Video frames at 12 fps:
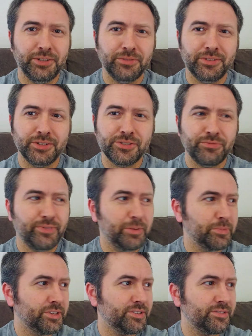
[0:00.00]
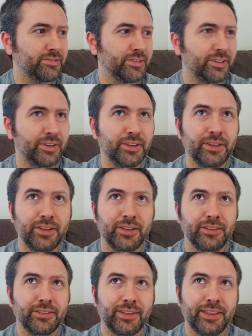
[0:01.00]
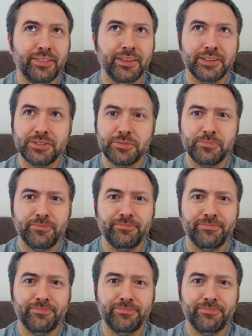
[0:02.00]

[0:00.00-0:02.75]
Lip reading: there's a famous, I think some